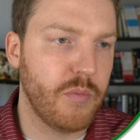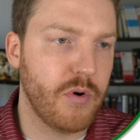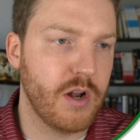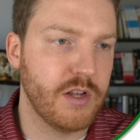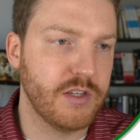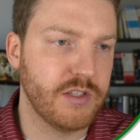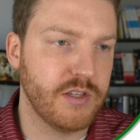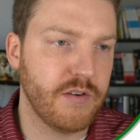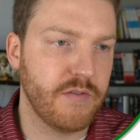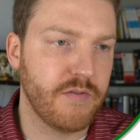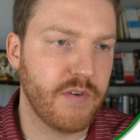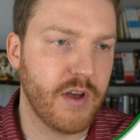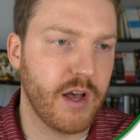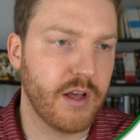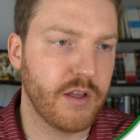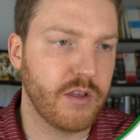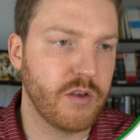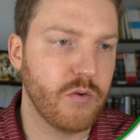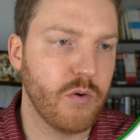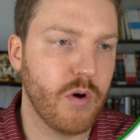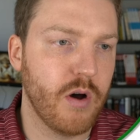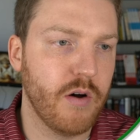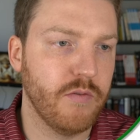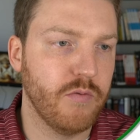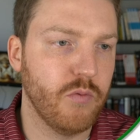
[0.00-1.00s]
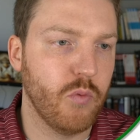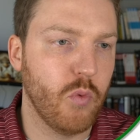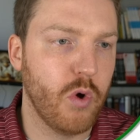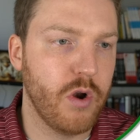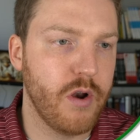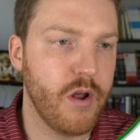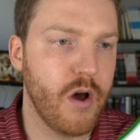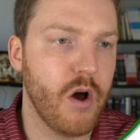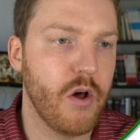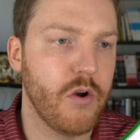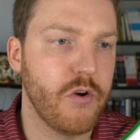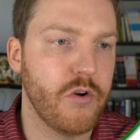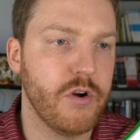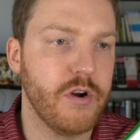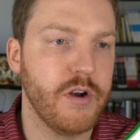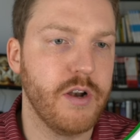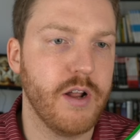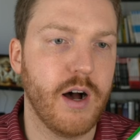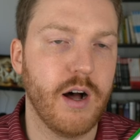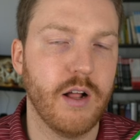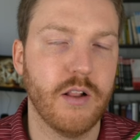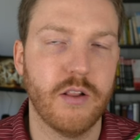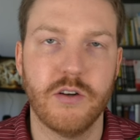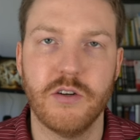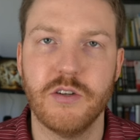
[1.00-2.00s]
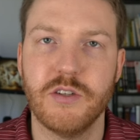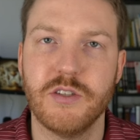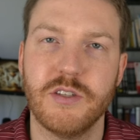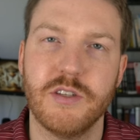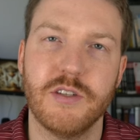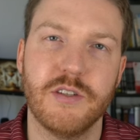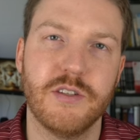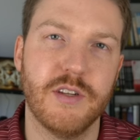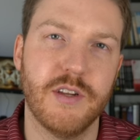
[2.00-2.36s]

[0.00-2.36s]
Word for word: present value of $100